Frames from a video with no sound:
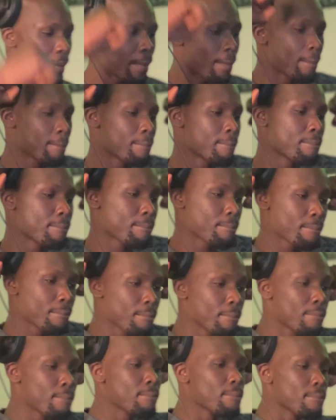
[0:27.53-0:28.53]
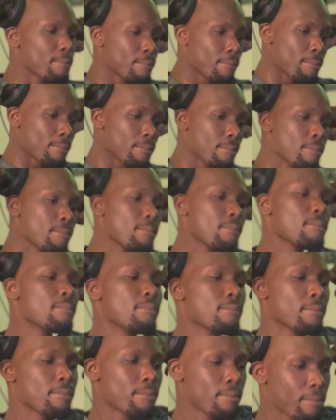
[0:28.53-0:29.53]
Little bro got big dreams,
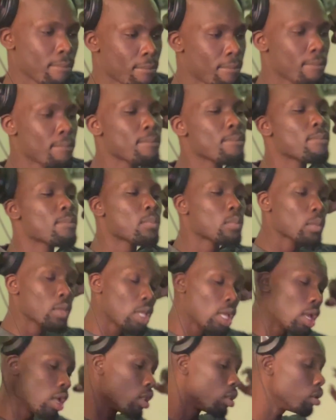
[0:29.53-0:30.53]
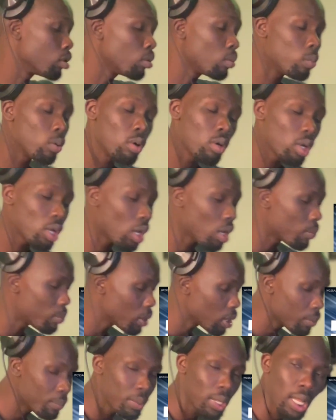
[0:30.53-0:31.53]
little bro got hoop dreams. Little bro got
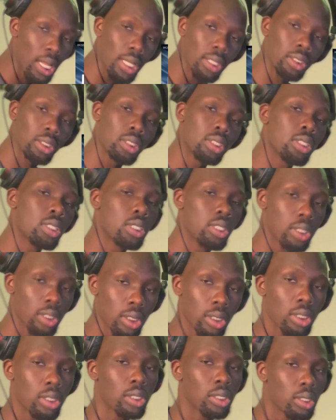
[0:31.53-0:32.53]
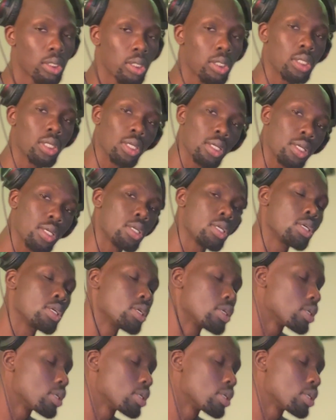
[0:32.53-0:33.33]
big plans. That's why little bro stay grinding.